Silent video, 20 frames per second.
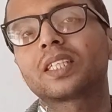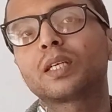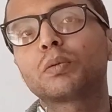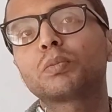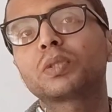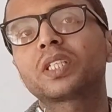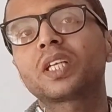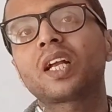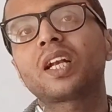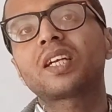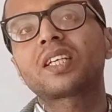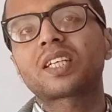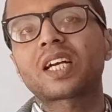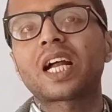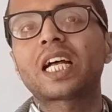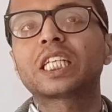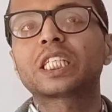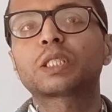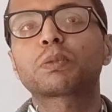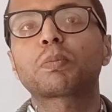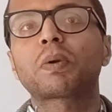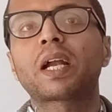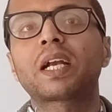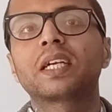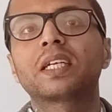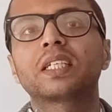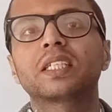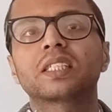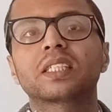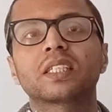stem cell
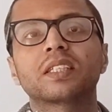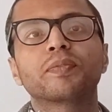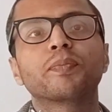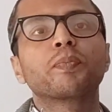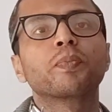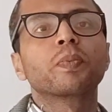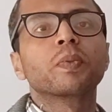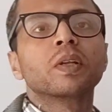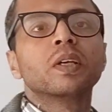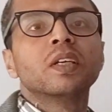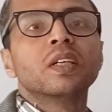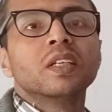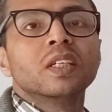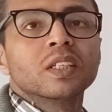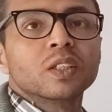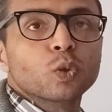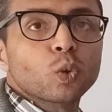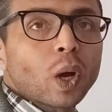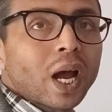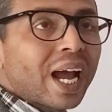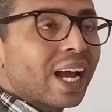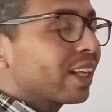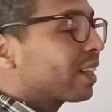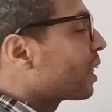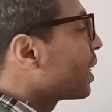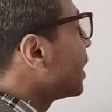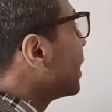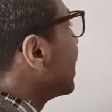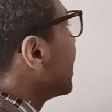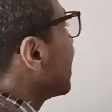transplantation. So as the